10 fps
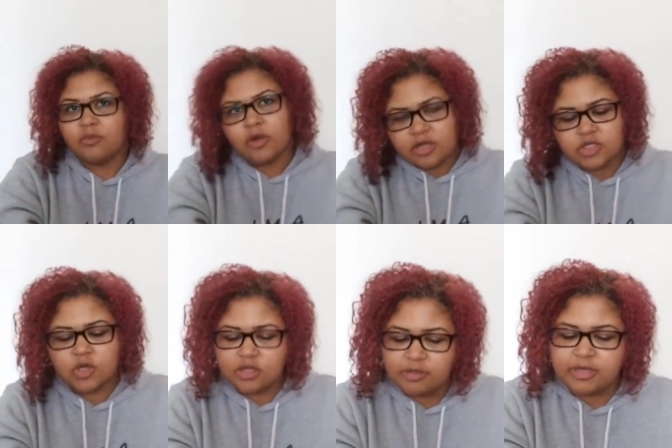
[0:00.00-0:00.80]
more
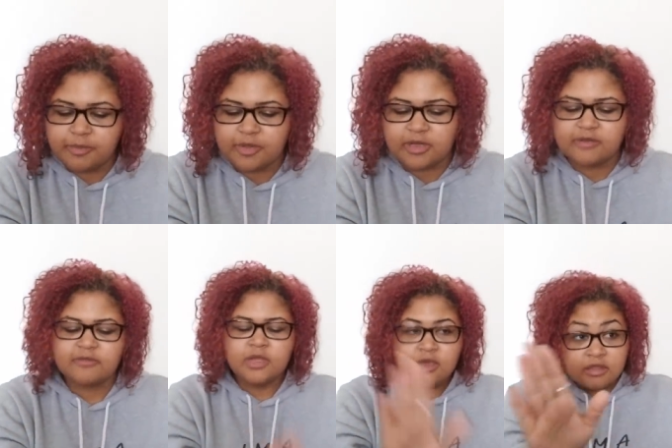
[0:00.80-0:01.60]
controlling than manipulative.
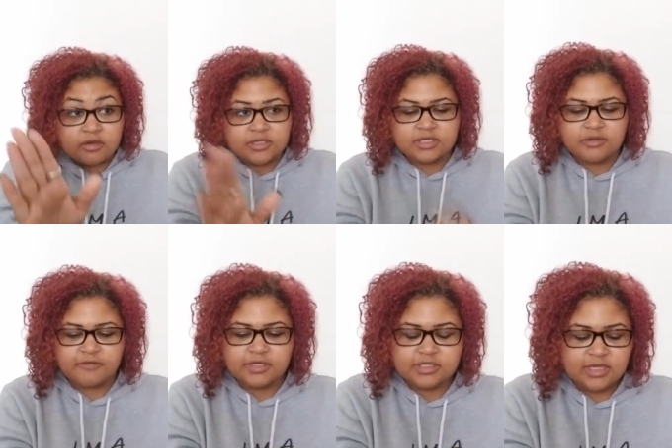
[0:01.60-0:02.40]
There is a
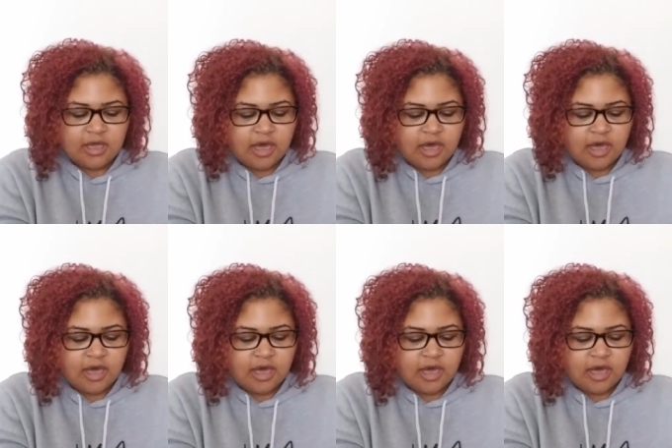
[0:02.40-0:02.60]
difference.